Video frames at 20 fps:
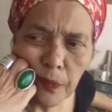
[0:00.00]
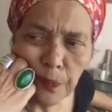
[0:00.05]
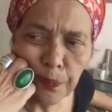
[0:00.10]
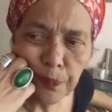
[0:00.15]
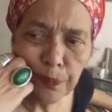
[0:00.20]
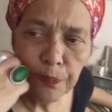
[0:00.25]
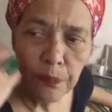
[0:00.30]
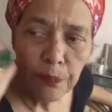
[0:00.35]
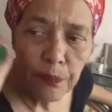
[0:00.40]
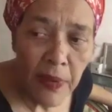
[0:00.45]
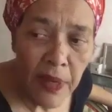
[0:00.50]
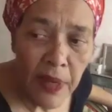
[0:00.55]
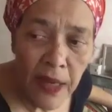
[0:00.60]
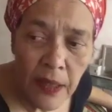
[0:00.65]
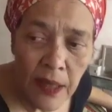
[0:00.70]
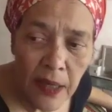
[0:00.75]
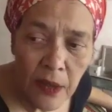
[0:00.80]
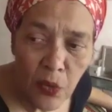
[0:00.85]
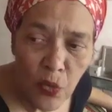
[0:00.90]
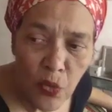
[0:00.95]
men
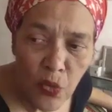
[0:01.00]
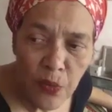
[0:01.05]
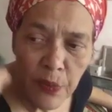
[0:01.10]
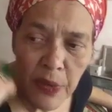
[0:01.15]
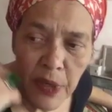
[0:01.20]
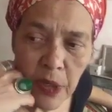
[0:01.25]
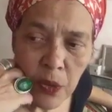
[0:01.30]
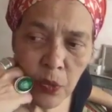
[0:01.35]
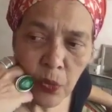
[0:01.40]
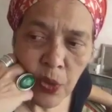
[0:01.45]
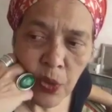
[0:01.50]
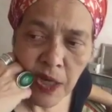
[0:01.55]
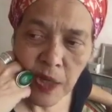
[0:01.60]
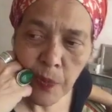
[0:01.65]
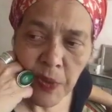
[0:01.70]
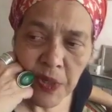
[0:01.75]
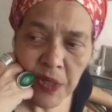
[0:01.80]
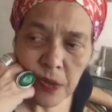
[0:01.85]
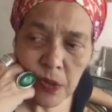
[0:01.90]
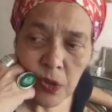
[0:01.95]
and women who had
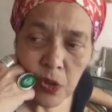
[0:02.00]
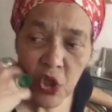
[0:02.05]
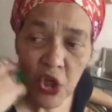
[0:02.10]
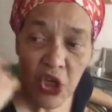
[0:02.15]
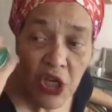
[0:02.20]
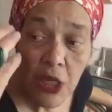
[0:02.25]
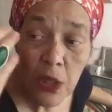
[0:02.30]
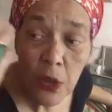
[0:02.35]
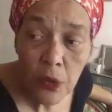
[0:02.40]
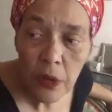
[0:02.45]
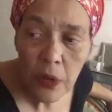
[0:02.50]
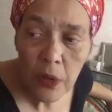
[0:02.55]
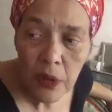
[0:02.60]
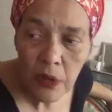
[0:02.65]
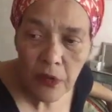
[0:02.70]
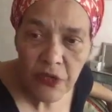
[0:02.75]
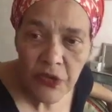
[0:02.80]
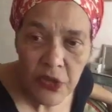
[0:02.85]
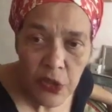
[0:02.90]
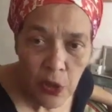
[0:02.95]
been the children
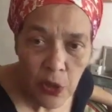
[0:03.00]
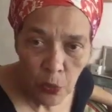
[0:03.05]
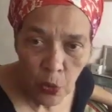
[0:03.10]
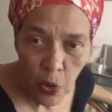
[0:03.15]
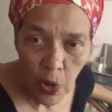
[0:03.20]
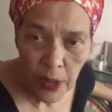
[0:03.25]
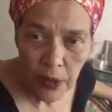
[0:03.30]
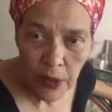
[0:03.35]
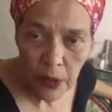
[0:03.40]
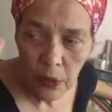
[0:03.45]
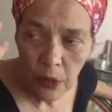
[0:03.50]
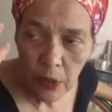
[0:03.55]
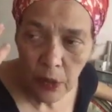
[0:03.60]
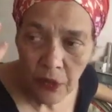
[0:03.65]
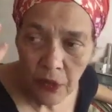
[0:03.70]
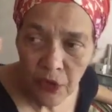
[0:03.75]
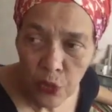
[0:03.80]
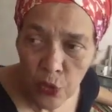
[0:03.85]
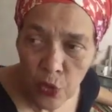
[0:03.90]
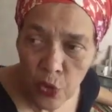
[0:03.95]
of someone,
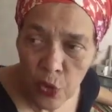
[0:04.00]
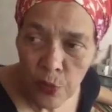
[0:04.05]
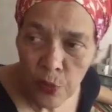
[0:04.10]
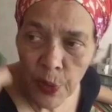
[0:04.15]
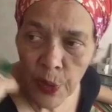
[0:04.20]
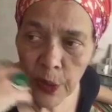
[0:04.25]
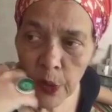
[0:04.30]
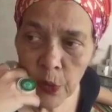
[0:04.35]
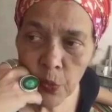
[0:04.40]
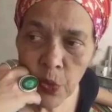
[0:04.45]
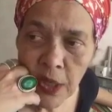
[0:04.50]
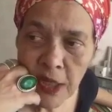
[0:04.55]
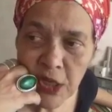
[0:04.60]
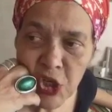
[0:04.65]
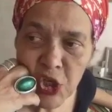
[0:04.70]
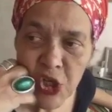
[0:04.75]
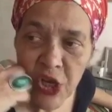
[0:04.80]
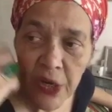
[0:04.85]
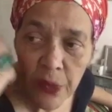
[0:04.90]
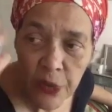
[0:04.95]
the woman who had
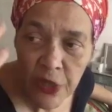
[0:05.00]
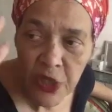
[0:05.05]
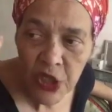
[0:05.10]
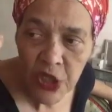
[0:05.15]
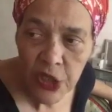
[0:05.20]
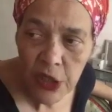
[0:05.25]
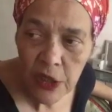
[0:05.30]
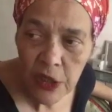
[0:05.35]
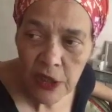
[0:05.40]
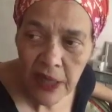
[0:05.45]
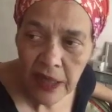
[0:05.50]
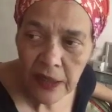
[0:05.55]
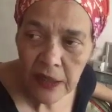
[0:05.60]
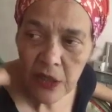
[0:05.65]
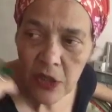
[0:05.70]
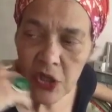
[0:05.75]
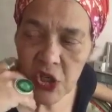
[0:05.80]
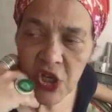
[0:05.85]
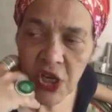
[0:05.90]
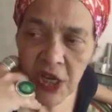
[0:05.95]
cherished
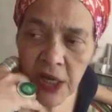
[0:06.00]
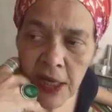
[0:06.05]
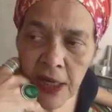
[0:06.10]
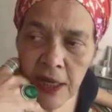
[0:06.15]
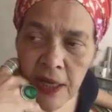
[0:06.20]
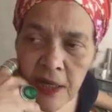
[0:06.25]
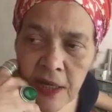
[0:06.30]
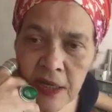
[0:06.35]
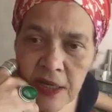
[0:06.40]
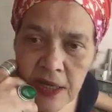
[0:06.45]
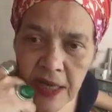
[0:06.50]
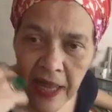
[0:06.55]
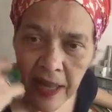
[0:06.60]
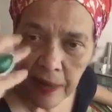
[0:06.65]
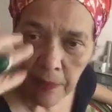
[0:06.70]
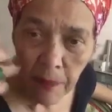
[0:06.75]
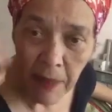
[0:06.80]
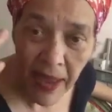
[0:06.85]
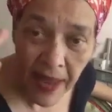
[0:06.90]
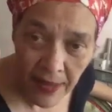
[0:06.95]
that child
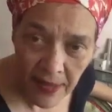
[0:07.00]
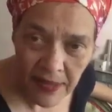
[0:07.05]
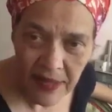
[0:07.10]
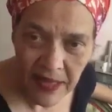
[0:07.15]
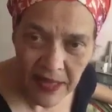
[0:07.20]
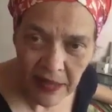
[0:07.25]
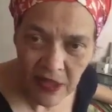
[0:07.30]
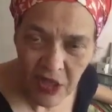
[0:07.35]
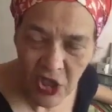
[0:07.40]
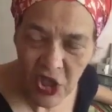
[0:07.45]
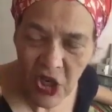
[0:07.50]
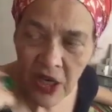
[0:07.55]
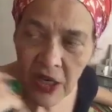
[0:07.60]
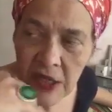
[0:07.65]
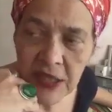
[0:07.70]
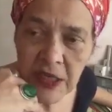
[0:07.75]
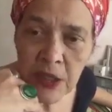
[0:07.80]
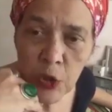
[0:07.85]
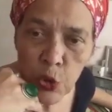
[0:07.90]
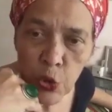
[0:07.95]
and made that
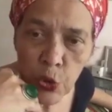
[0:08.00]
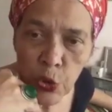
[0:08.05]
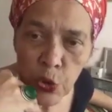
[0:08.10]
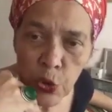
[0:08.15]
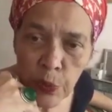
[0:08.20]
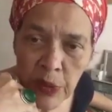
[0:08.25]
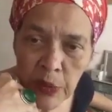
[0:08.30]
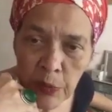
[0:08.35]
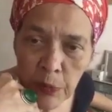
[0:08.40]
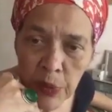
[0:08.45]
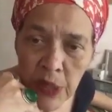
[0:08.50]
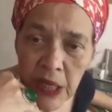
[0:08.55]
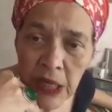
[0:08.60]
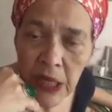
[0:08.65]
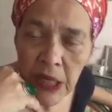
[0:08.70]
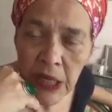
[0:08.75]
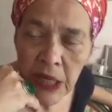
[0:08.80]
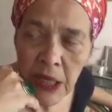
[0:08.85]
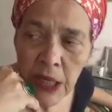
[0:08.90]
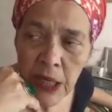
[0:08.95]
child into a human
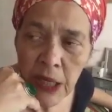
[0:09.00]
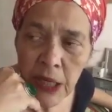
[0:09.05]
being,